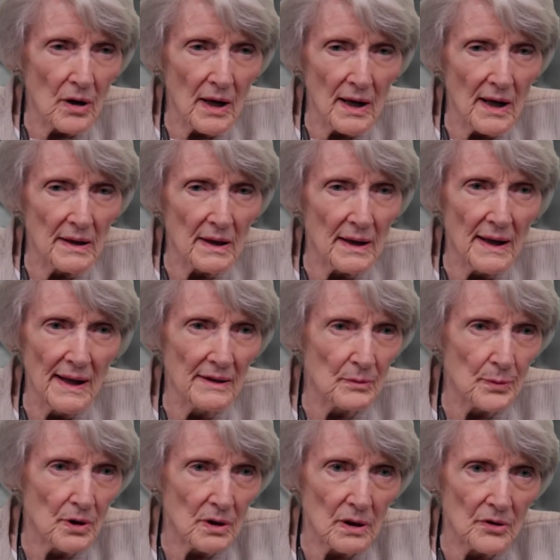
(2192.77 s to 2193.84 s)
I had a
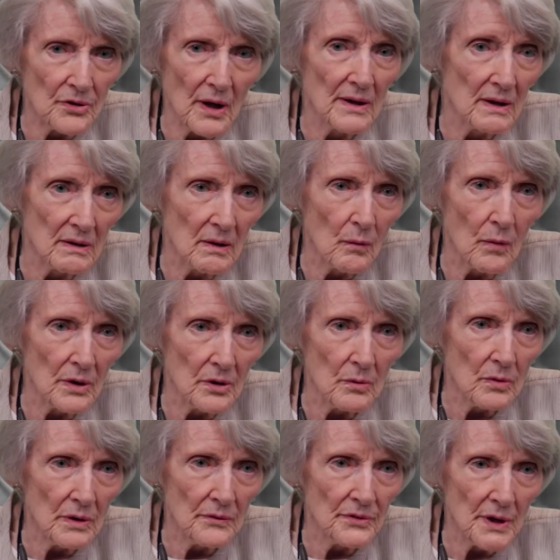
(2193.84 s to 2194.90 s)
handbook because I don't know what you
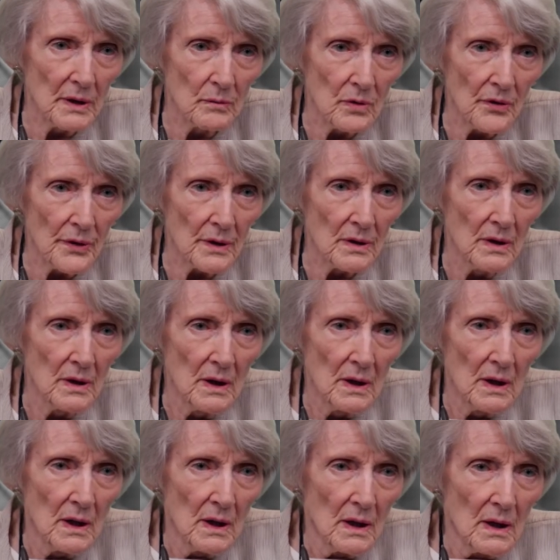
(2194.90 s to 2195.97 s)
would have done with it. Right.